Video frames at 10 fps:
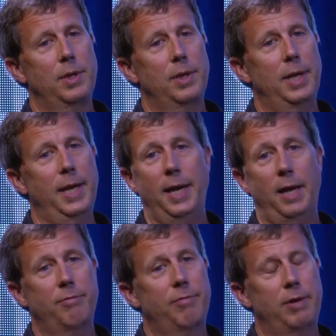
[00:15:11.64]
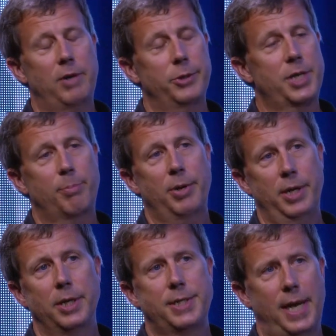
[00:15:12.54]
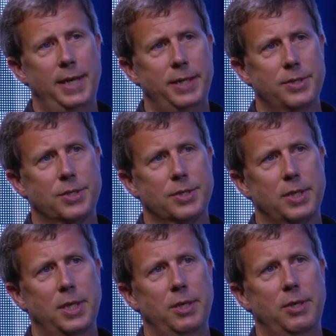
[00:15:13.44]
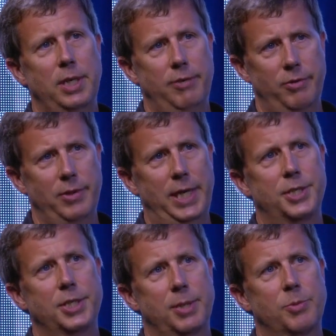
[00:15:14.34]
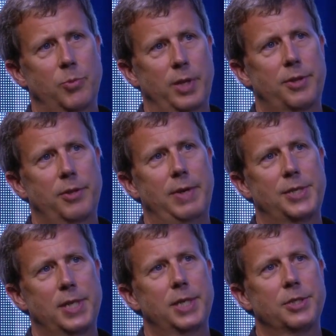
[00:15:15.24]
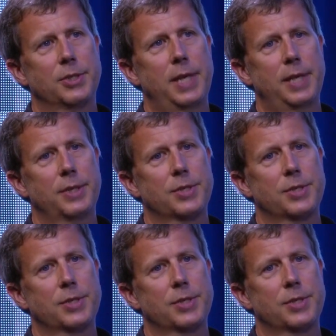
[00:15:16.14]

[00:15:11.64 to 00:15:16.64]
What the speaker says: And I've always had pretty good tenants and even relationships with the residential tenants.